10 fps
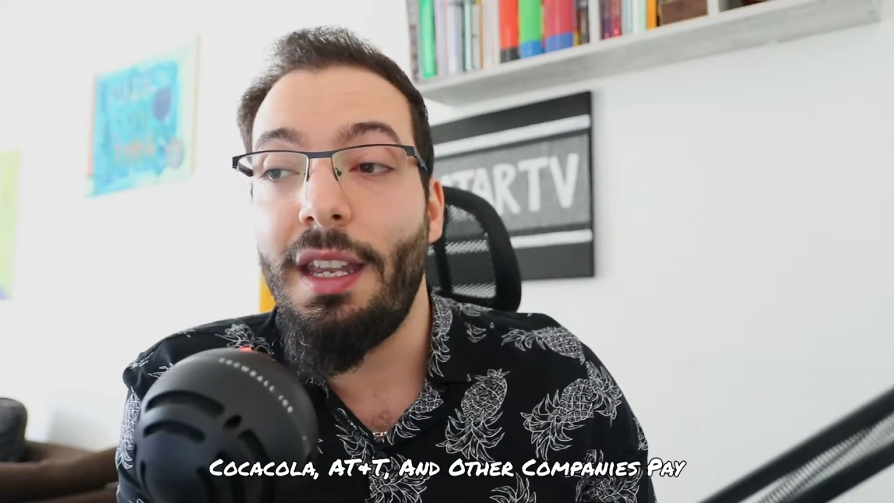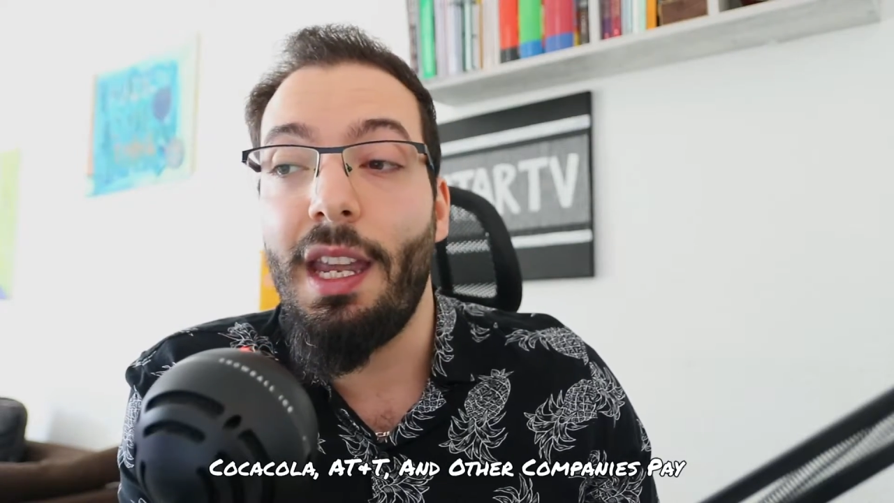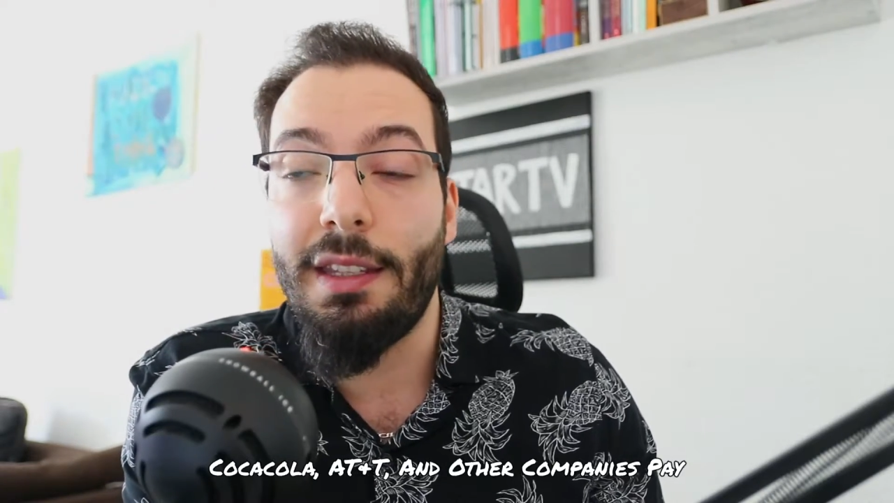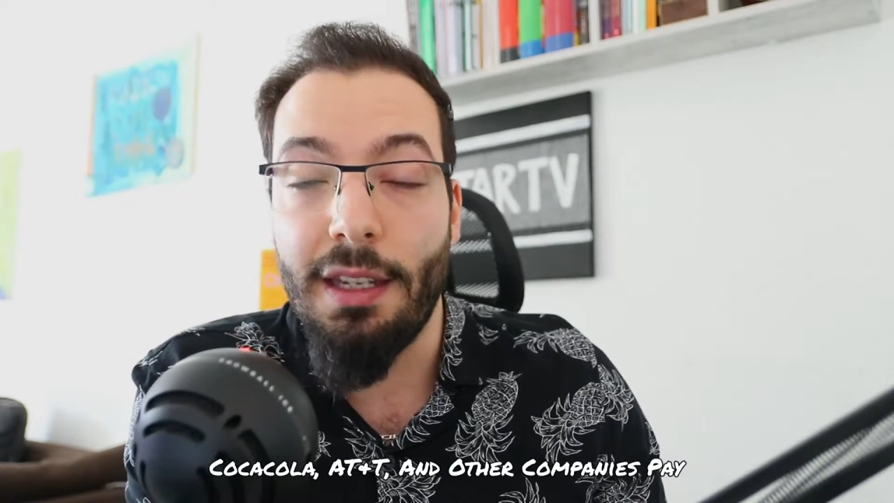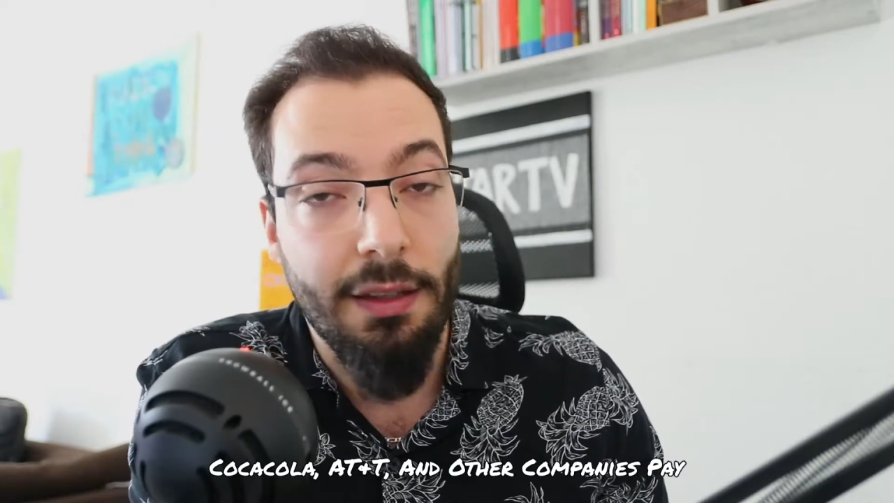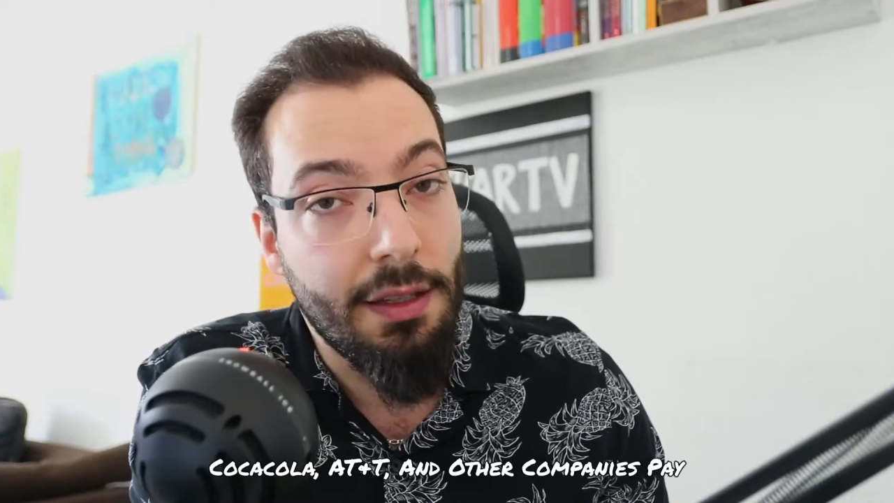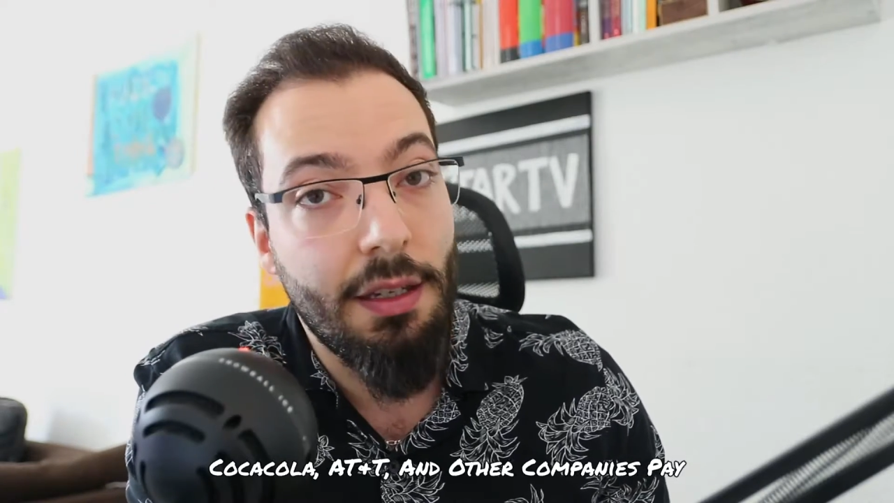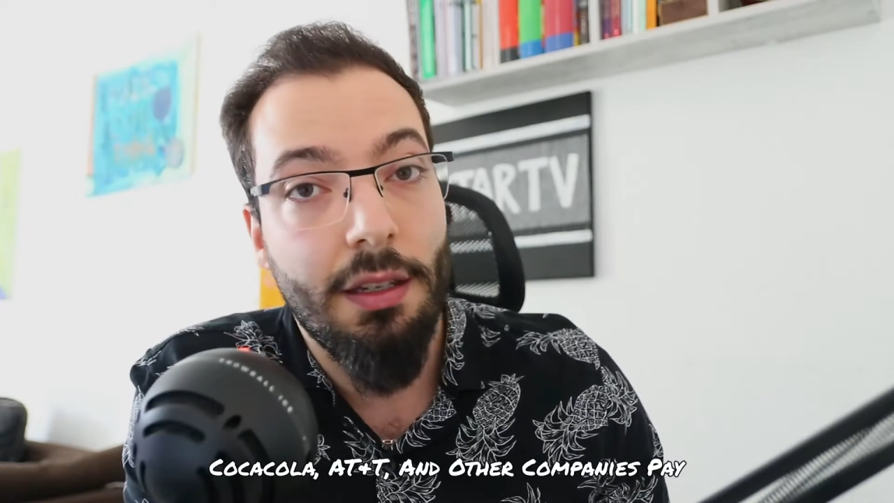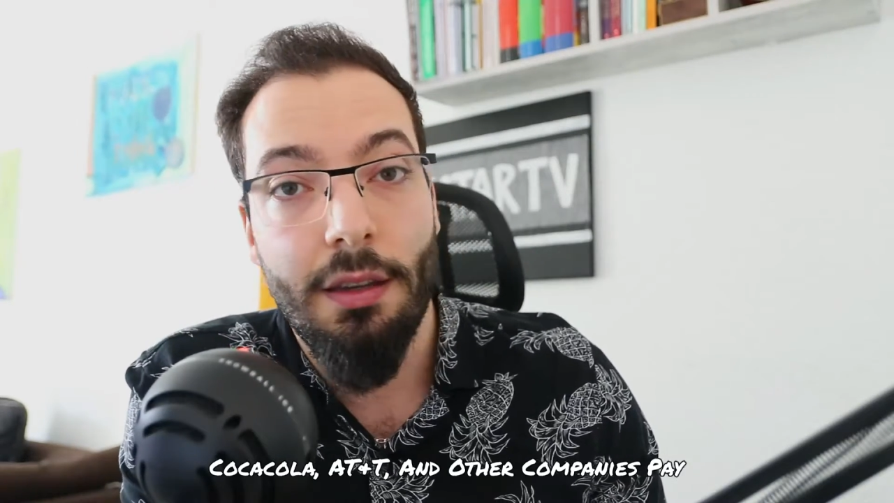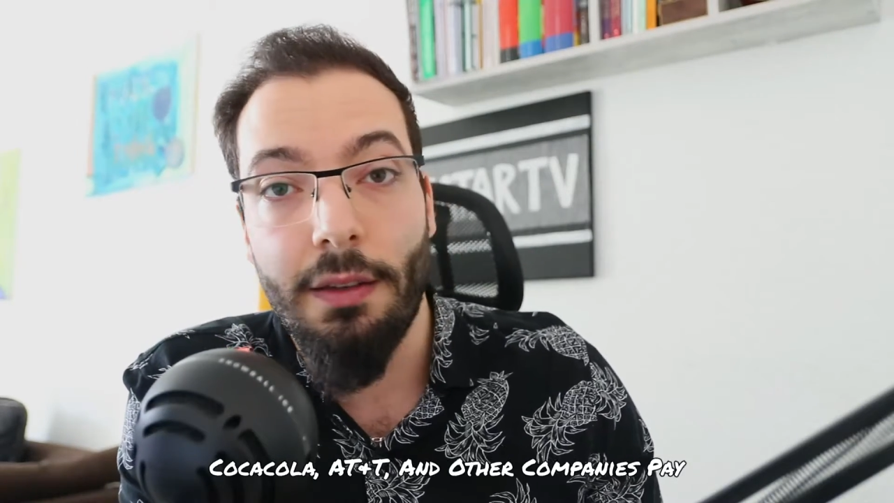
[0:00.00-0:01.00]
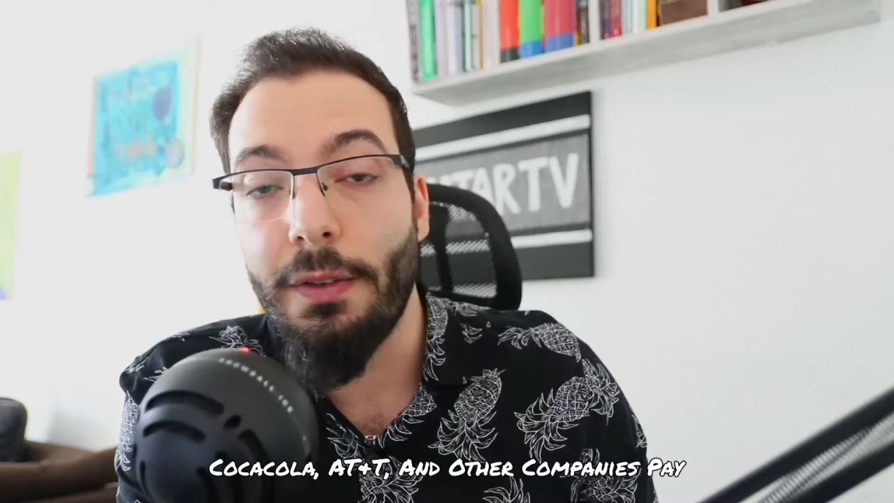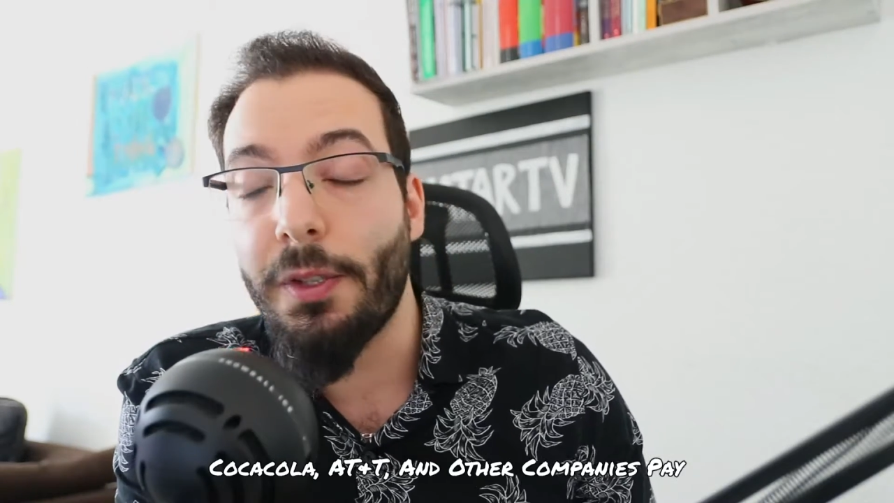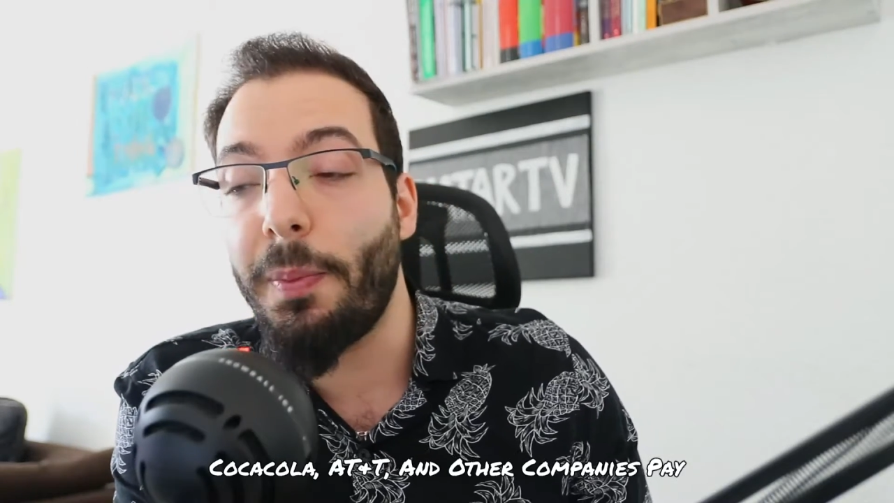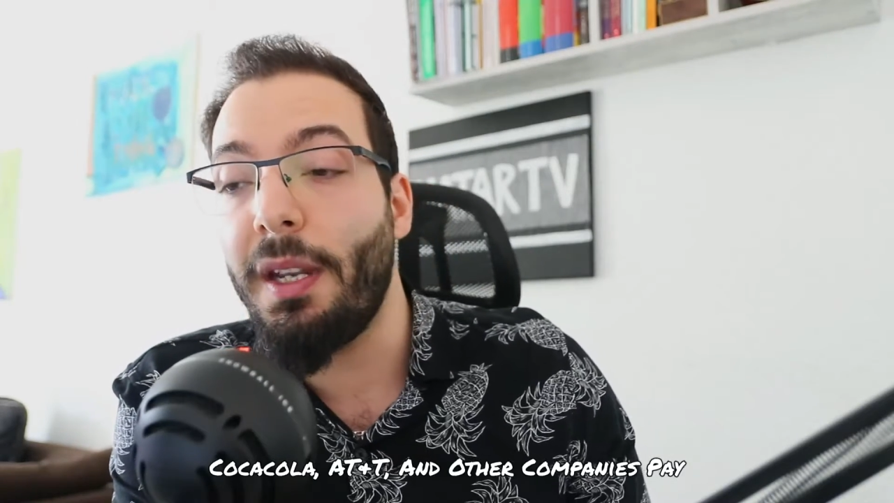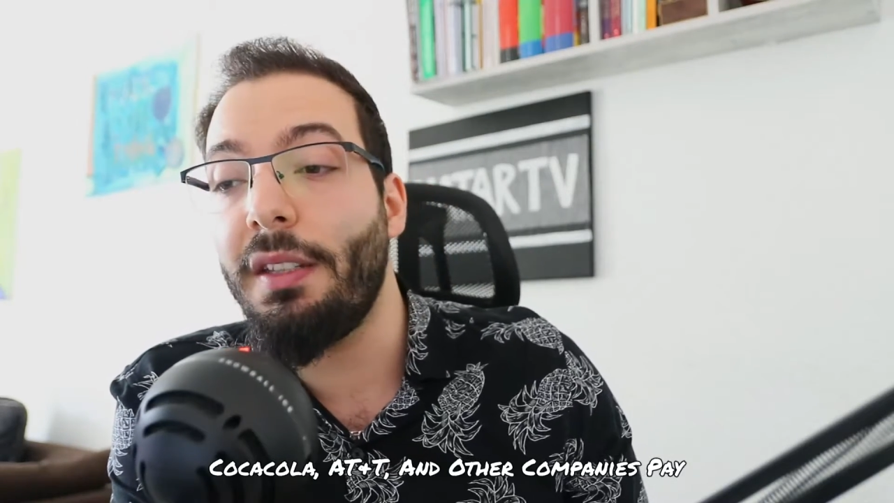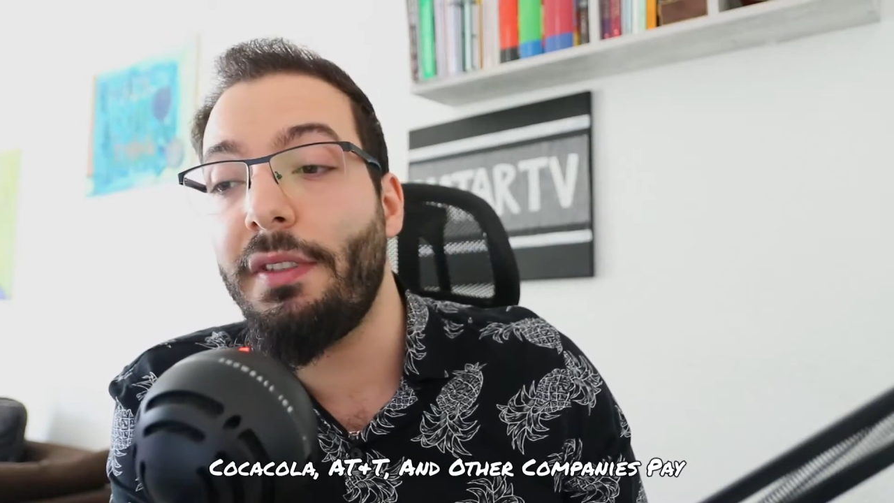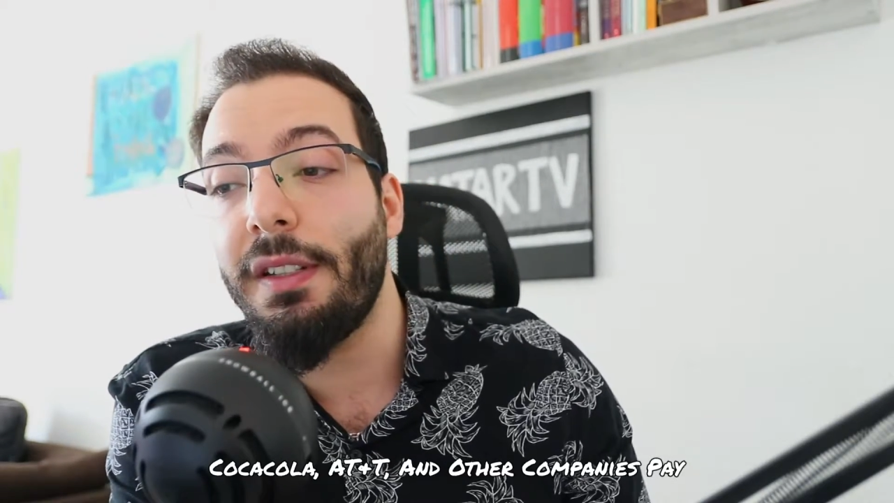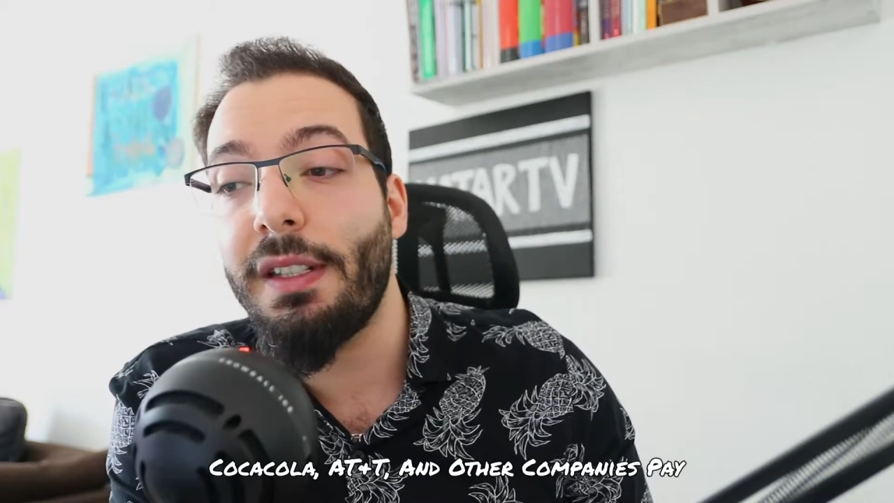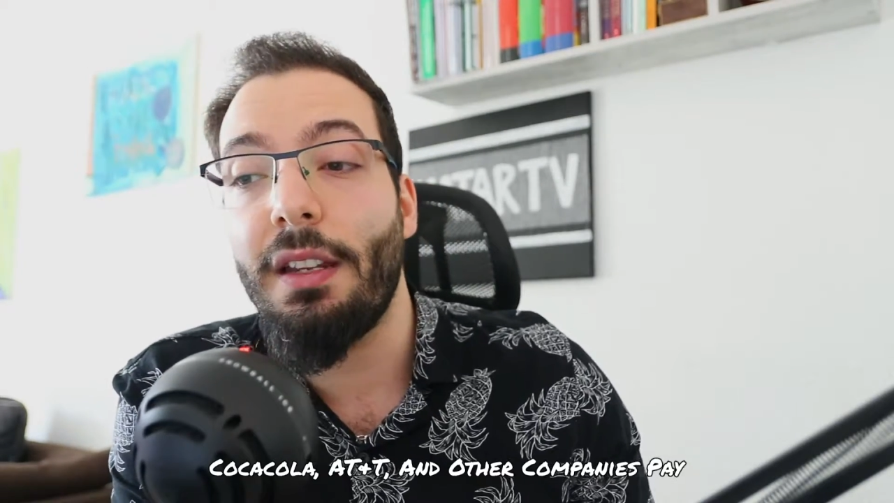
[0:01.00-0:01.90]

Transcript: AT&T, they also pay dividends,